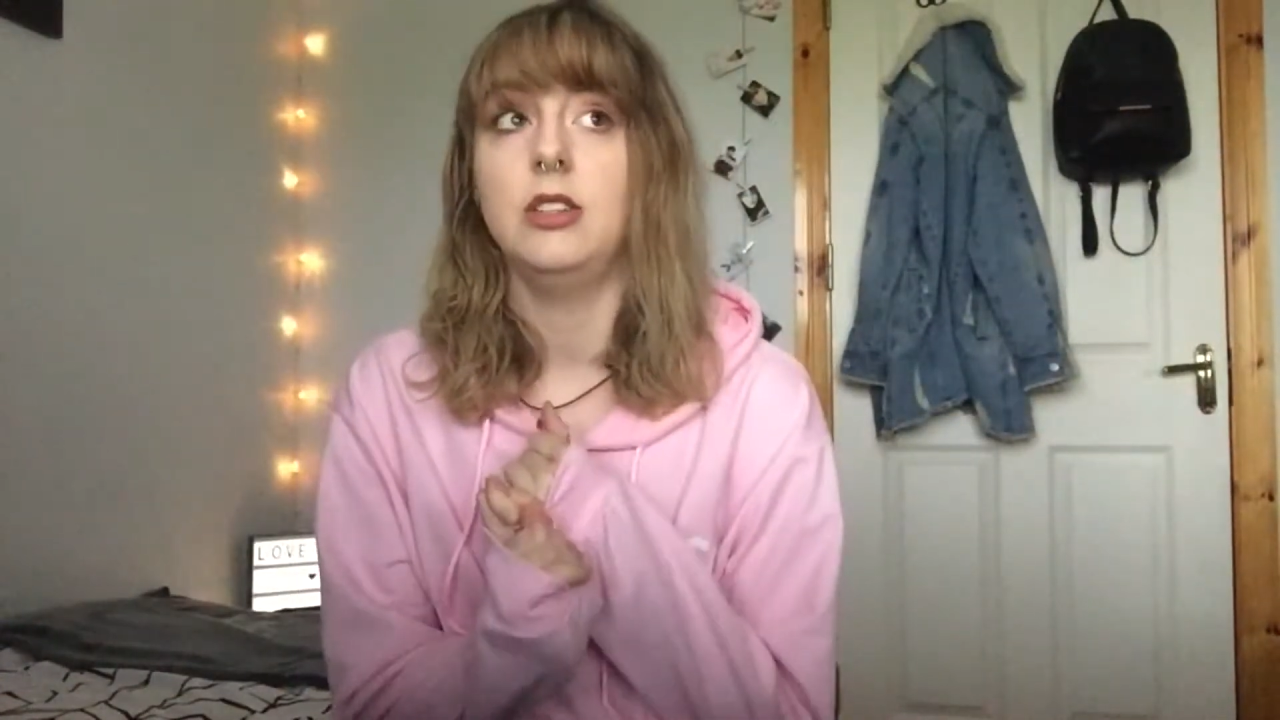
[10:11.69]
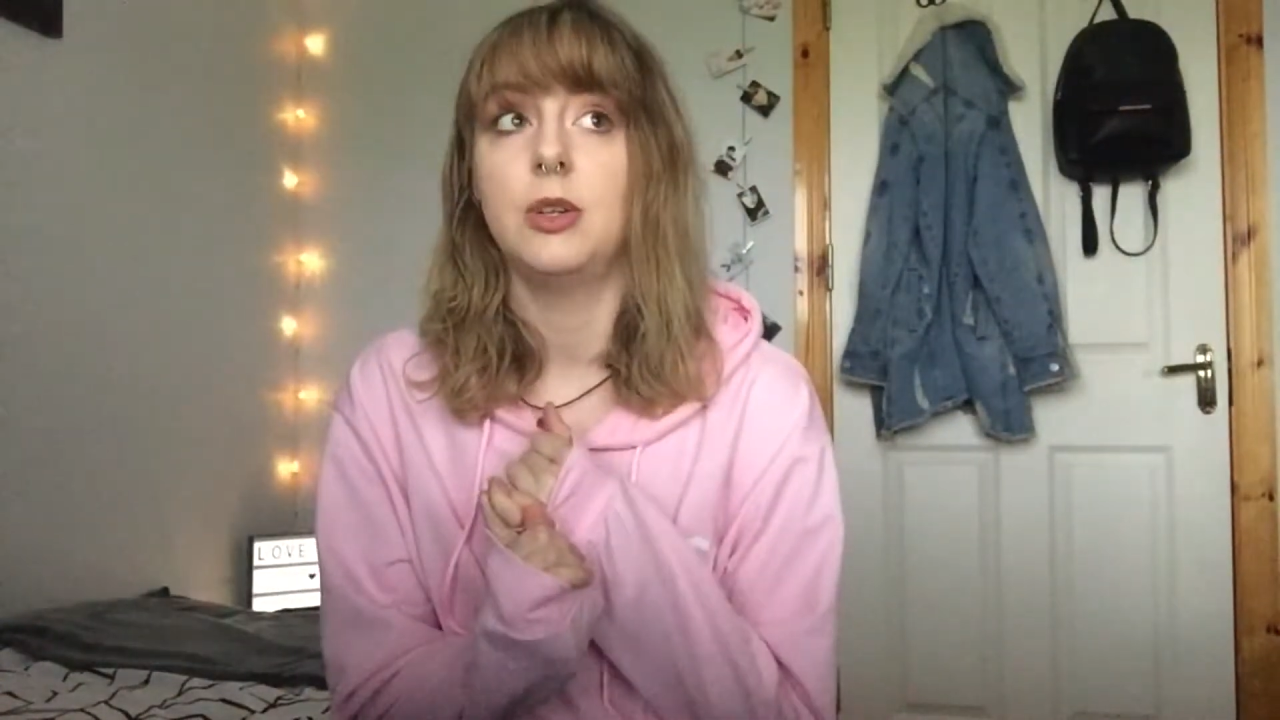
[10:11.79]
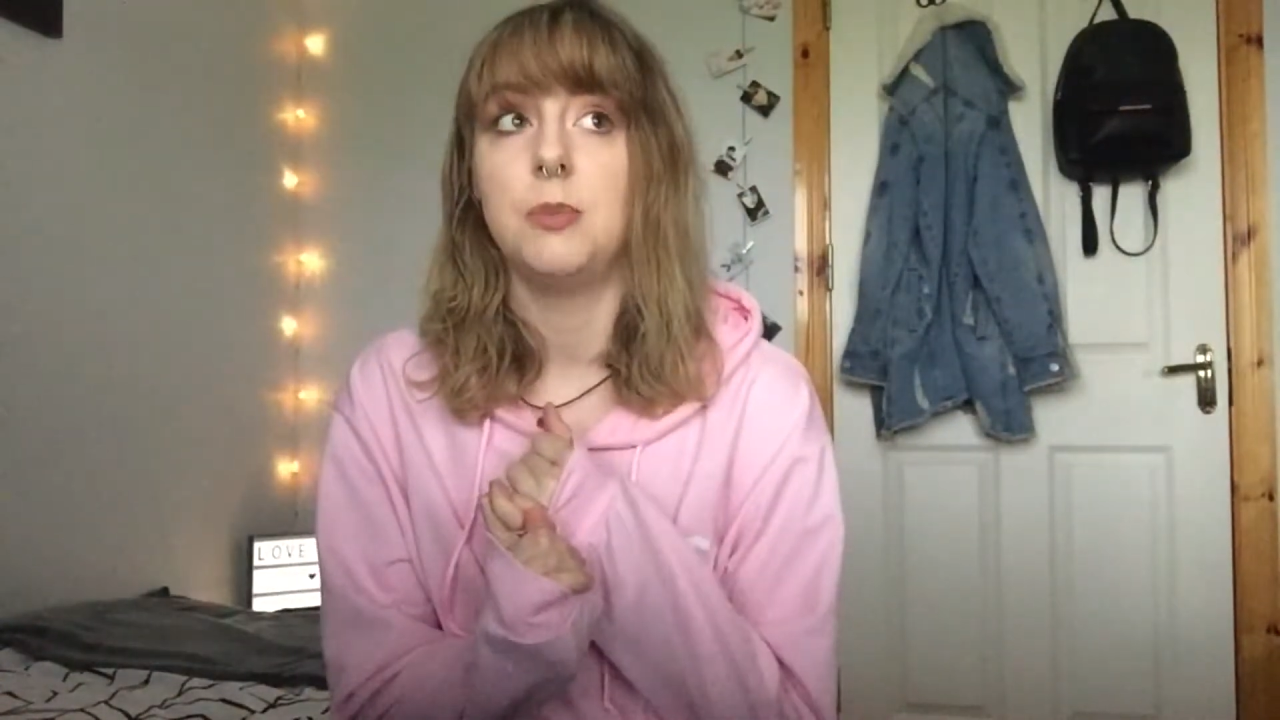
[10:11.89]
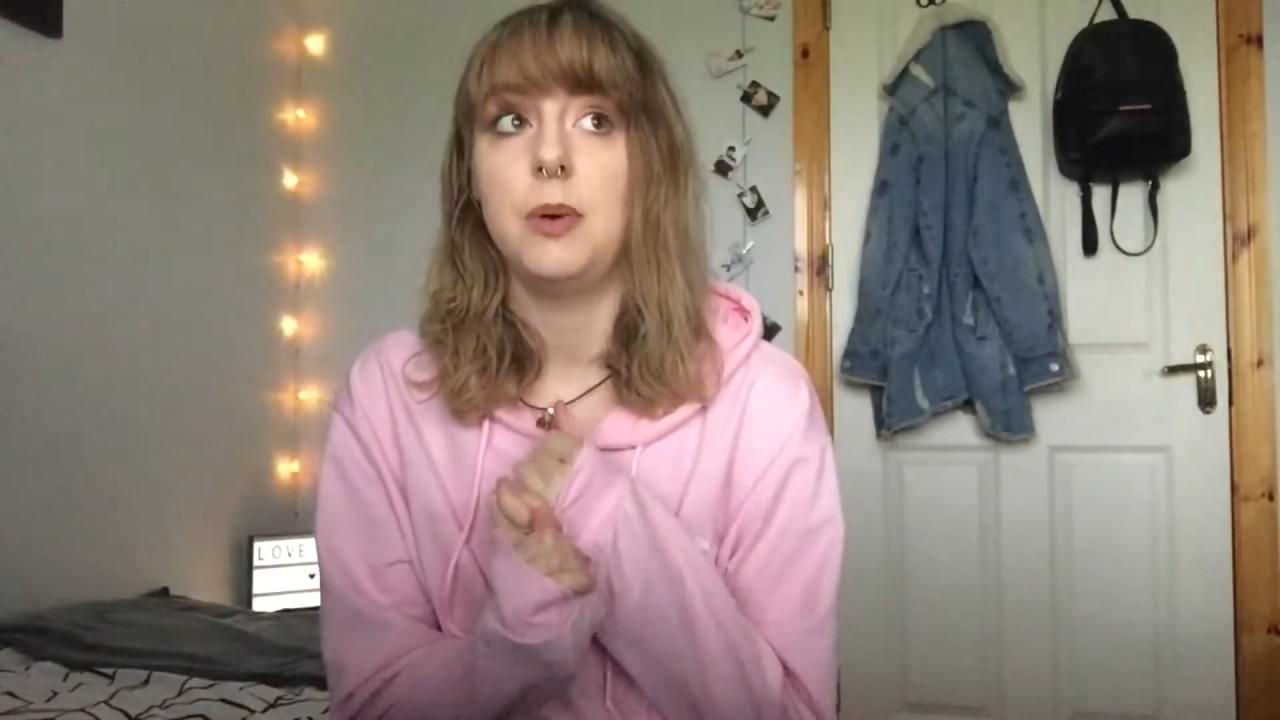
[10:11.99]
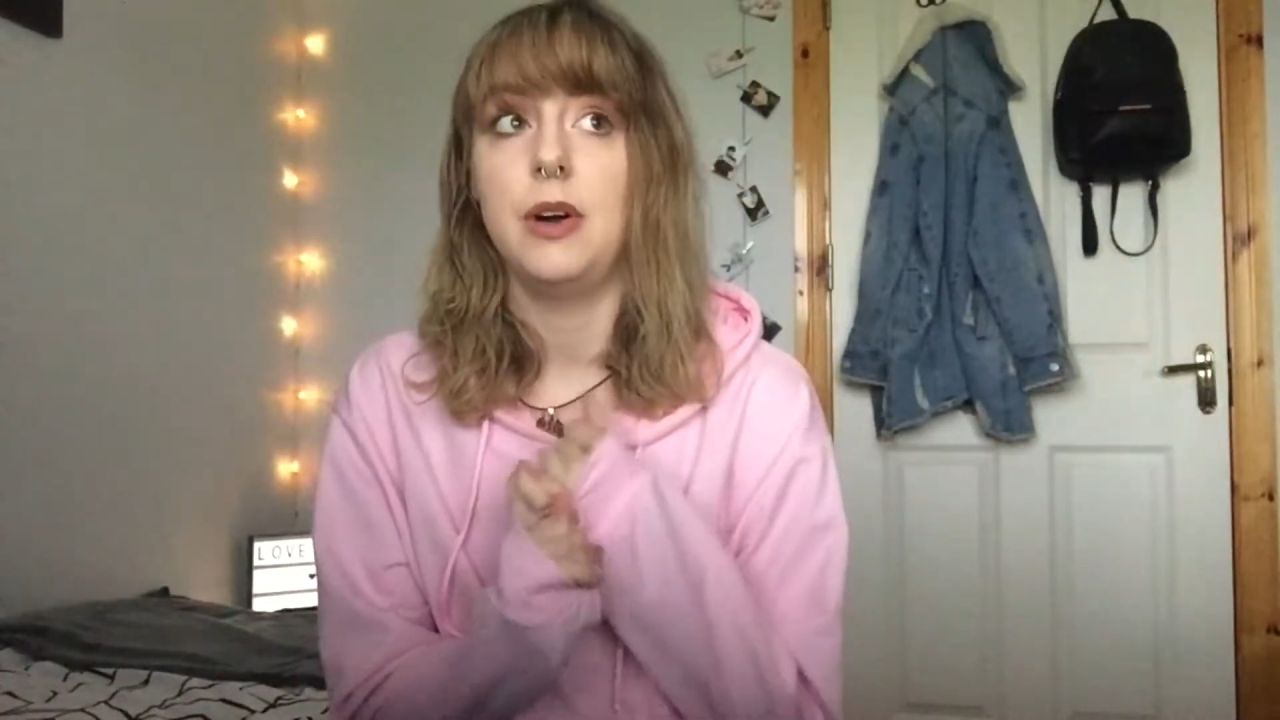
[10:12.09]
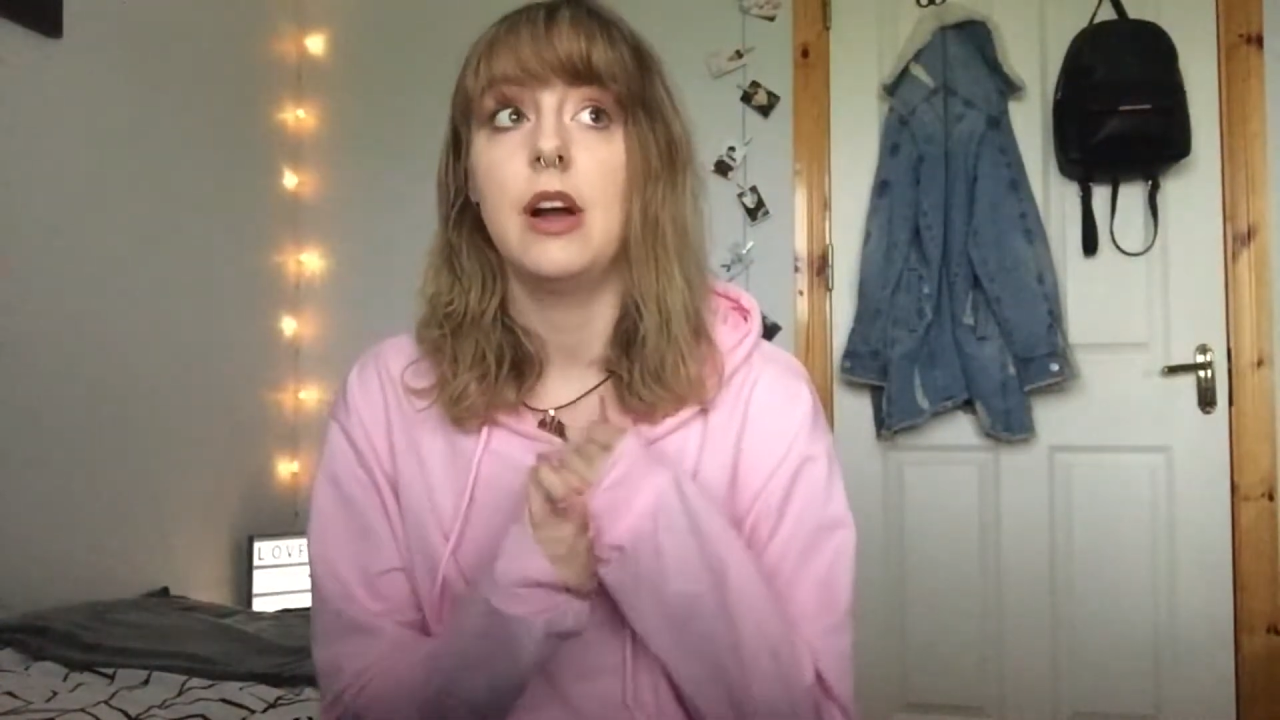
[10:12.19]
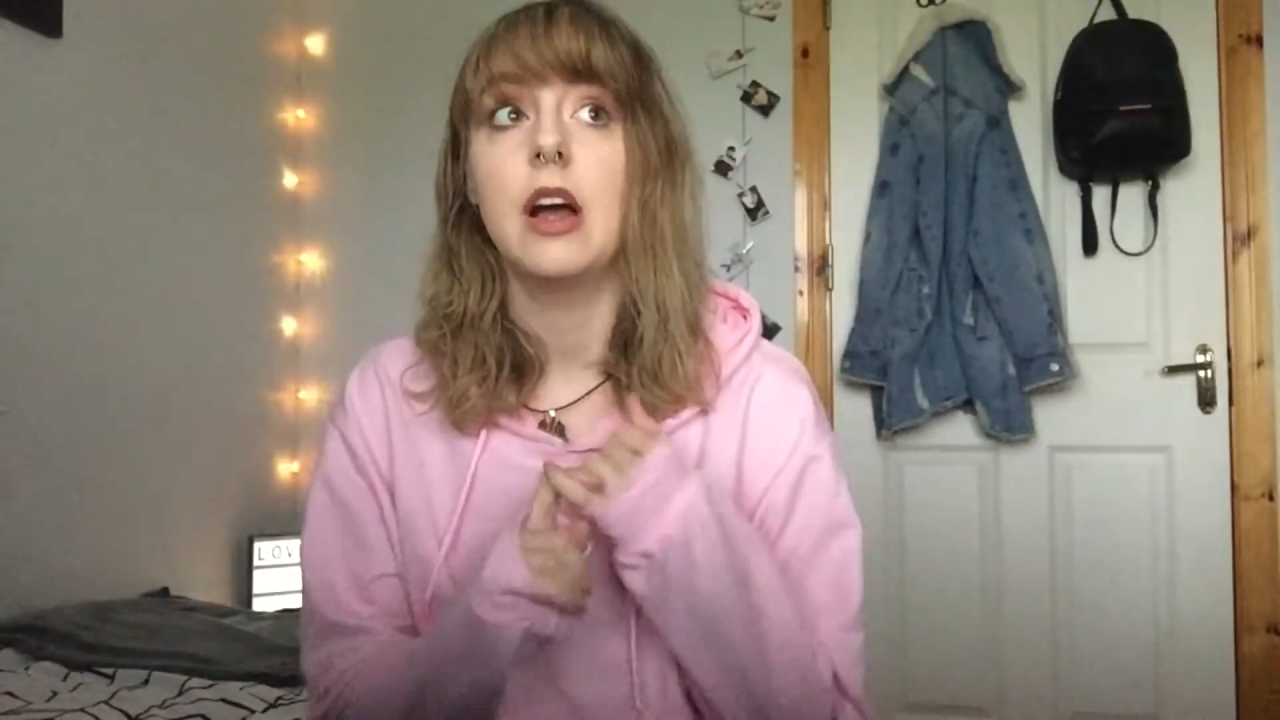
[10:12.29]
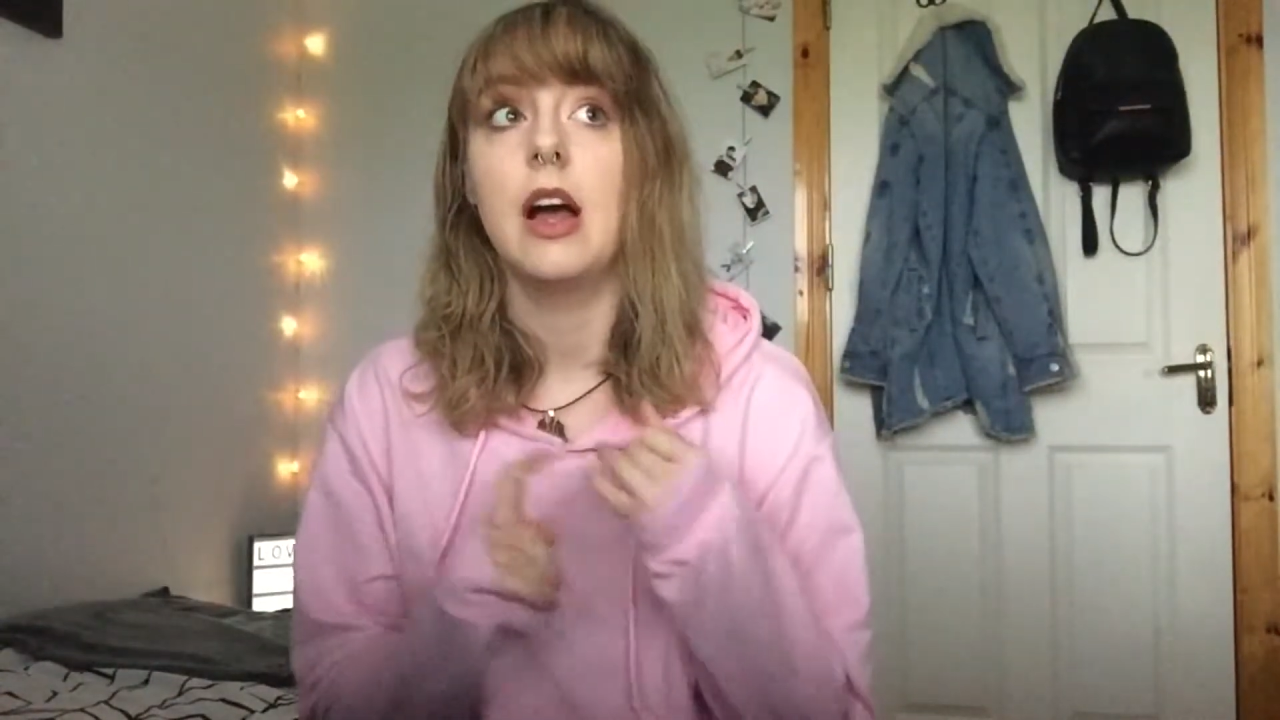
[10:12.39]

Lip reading: jumper.